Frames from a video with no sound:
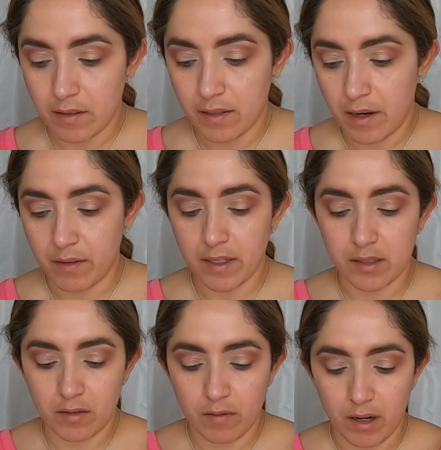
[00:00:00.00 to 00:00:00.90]
so now
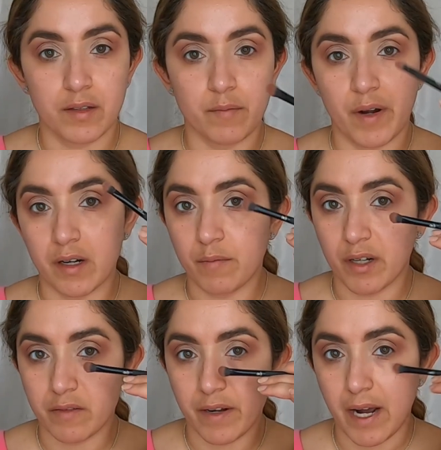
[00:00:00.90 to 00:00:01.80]
let's do the bottom
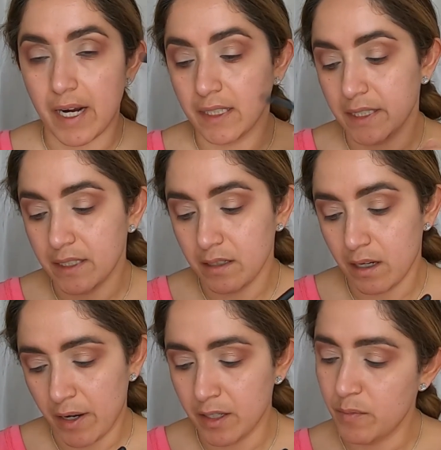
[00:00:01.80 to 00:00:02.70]
part of our eyelid. I'm
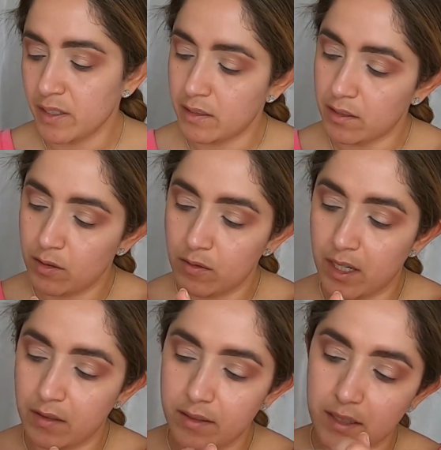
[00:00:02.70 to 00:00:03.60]
going to mix these two
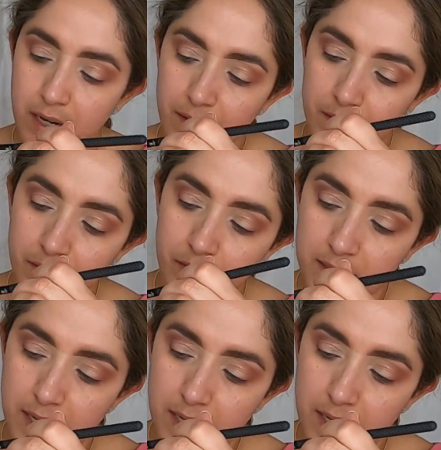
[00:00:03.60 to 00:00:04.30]
colors together, the